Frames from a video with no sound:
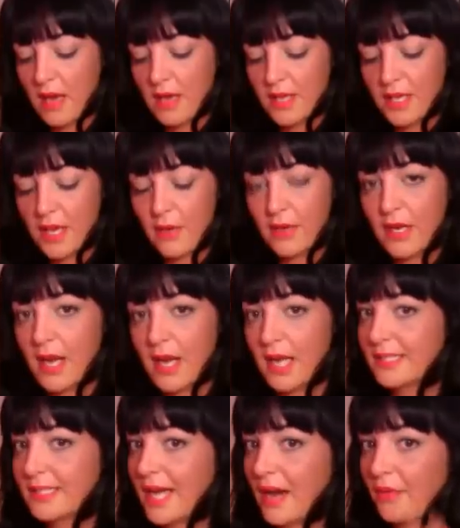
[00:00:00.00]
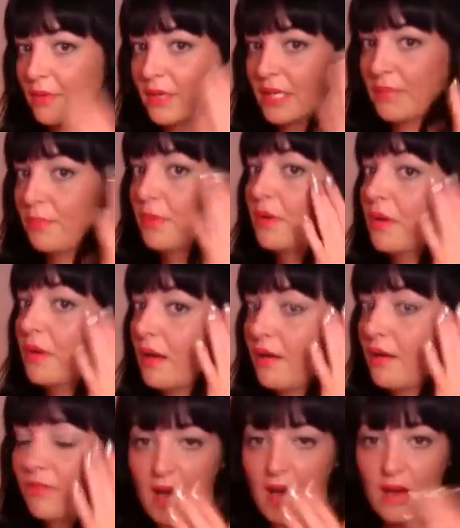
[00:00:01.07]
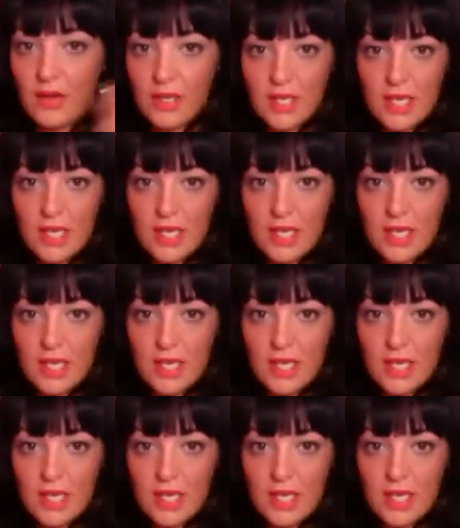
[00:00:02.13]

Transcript: you go on a night out and you put a lot of that on,